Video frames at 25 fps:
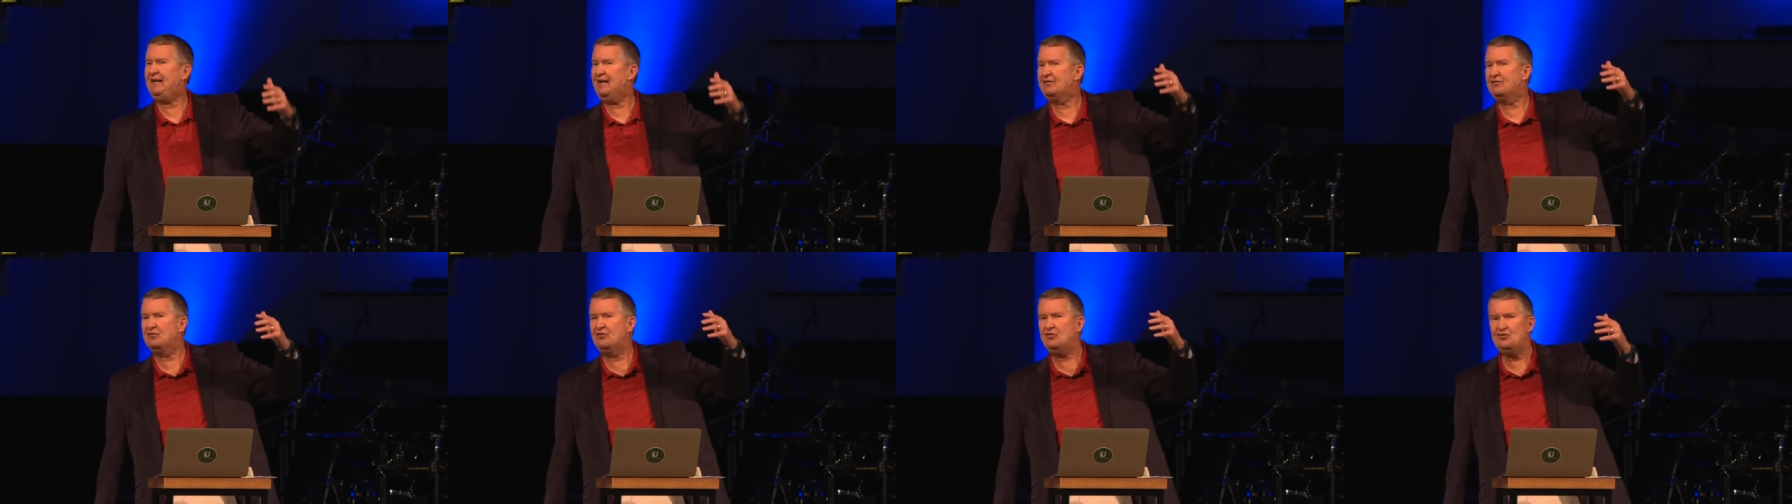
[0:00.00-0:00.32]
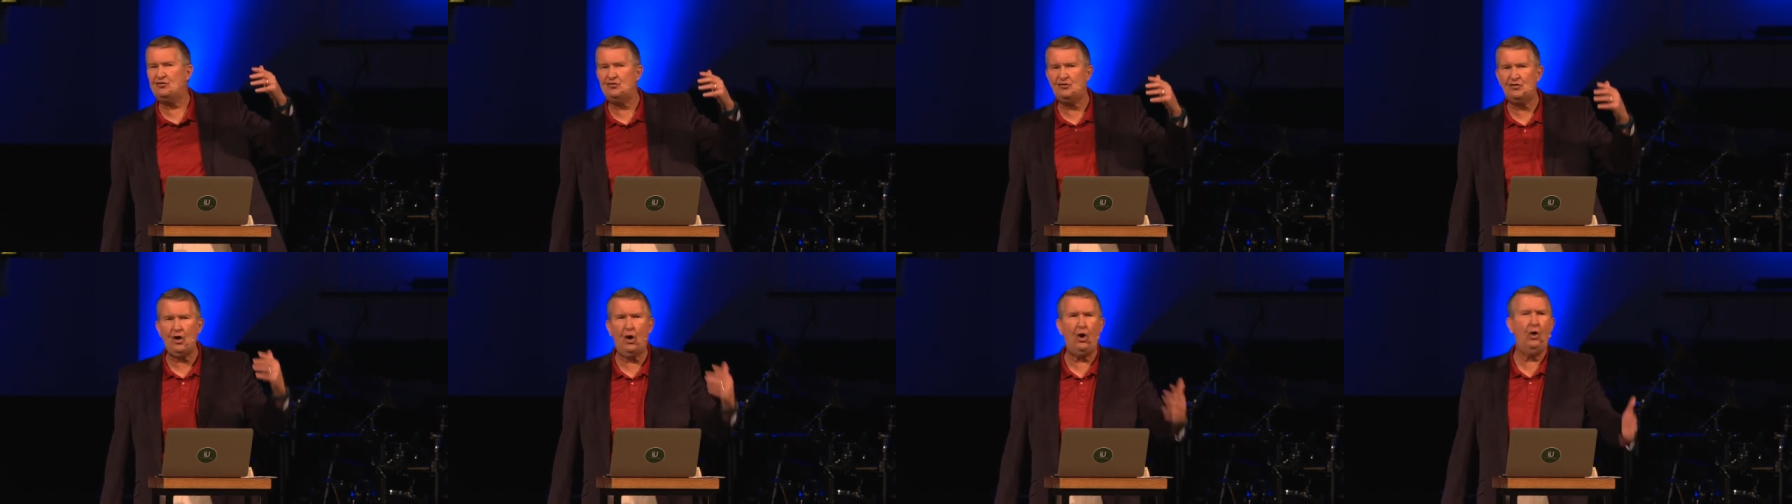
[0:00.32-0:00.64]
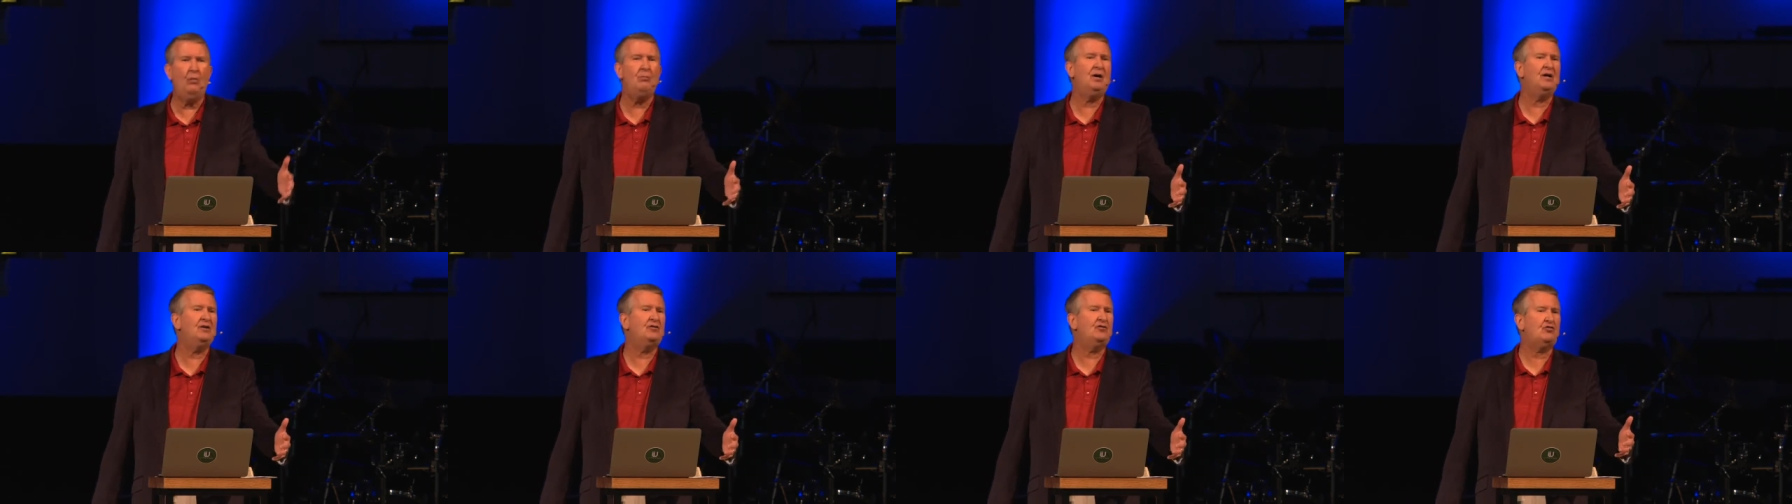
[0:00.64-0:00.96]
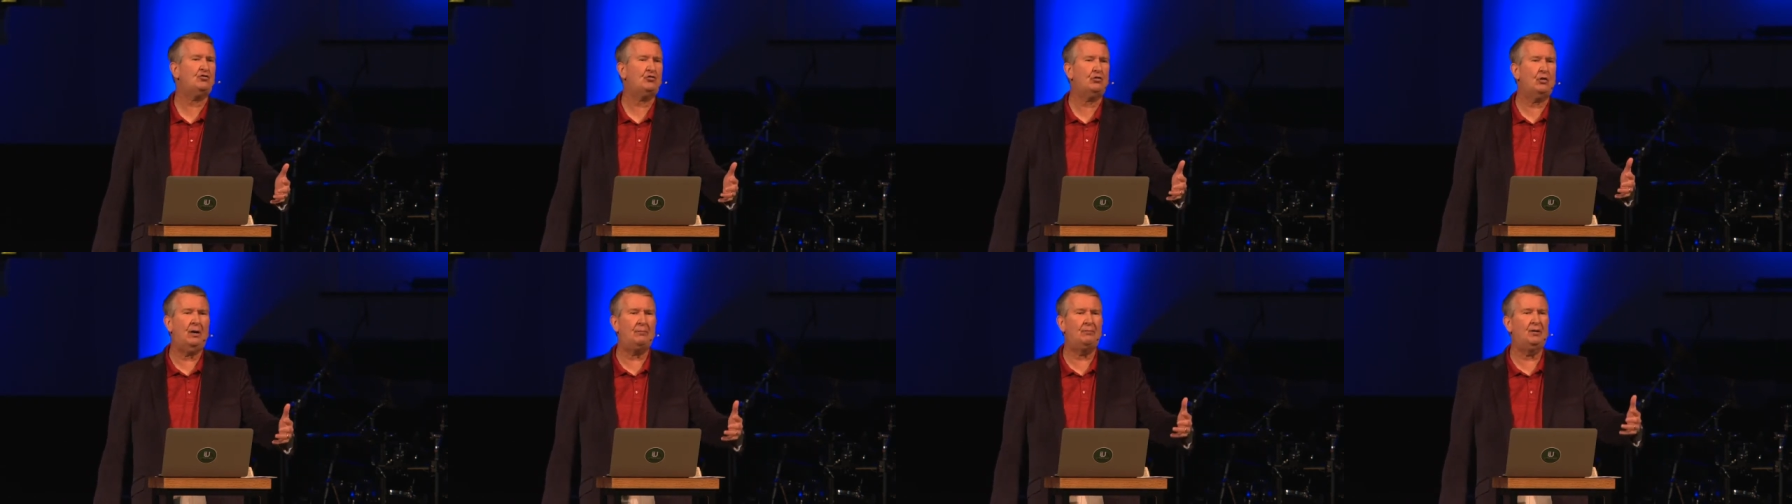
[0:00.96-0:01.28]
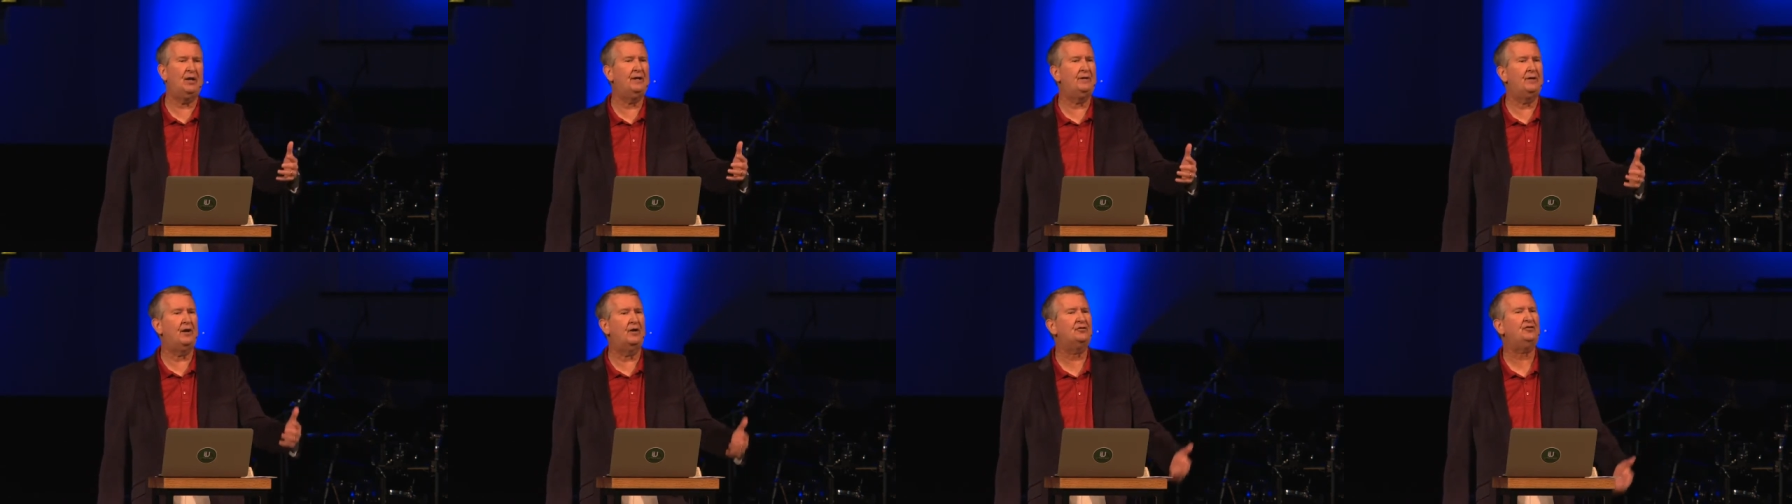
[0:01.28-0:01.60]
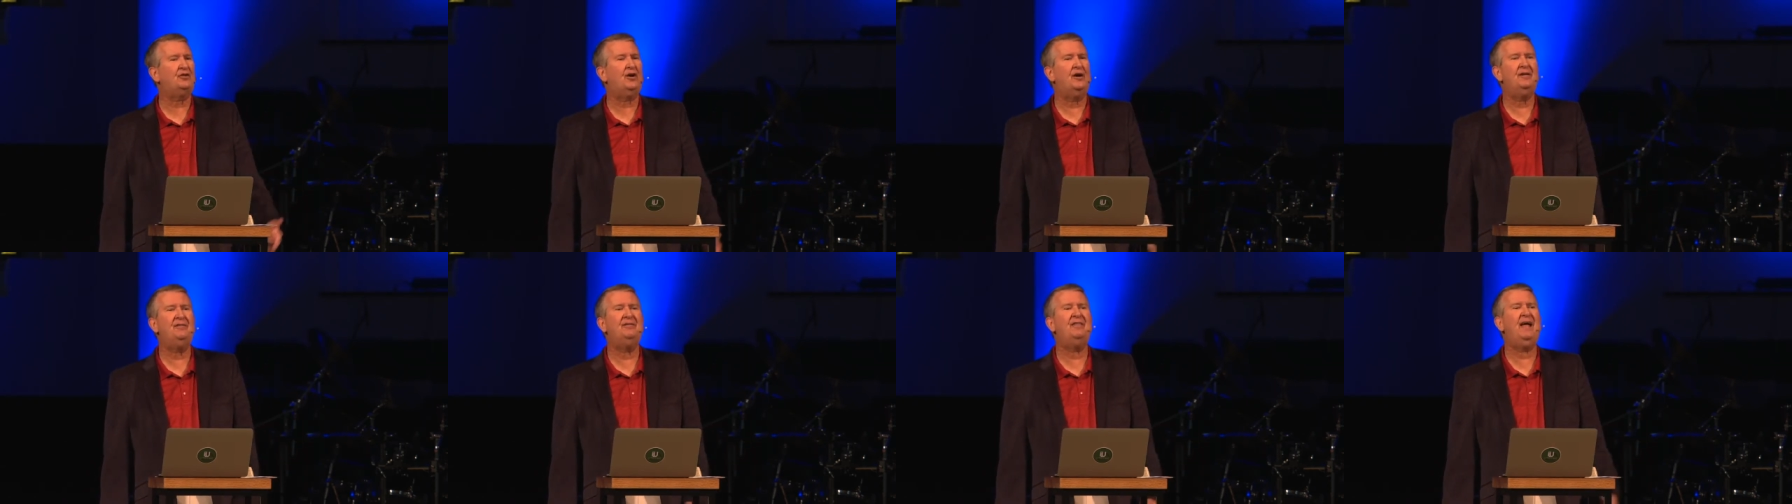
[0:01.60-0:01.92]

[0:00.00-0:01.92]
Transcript: and so much trouble in those countries,